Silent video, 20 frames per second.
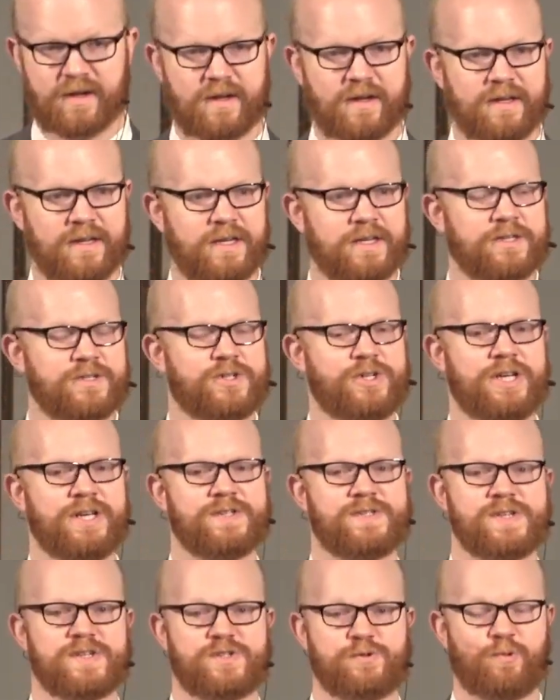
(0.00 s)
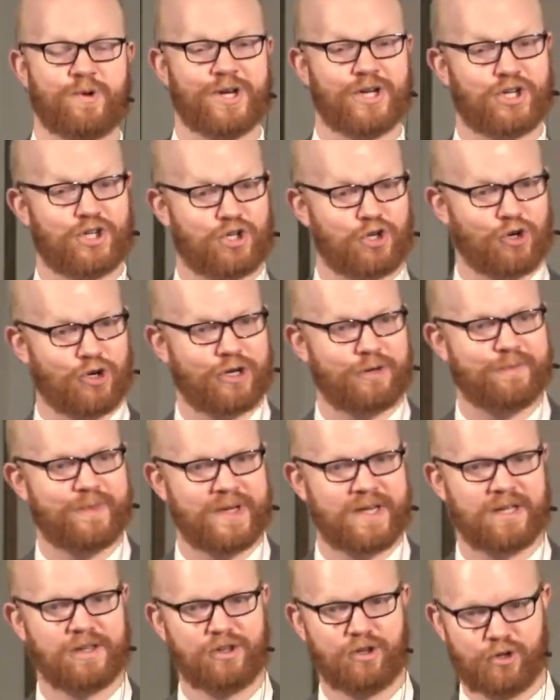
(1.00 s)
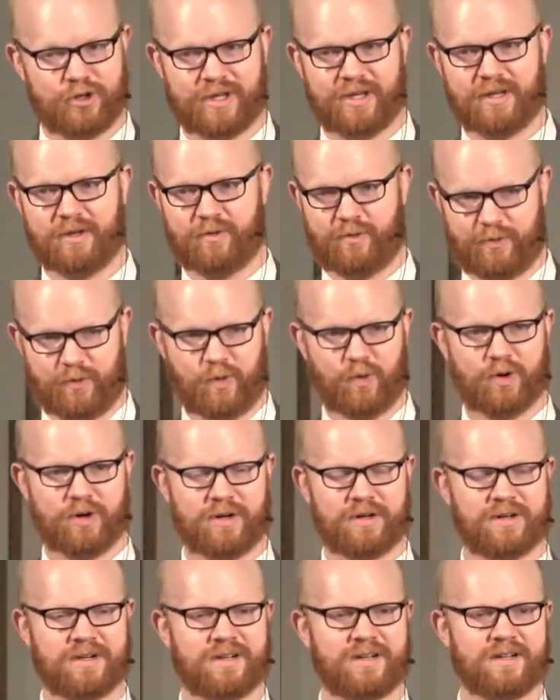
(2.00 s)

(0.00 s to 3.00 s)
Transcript: In Jesus, we should be looking for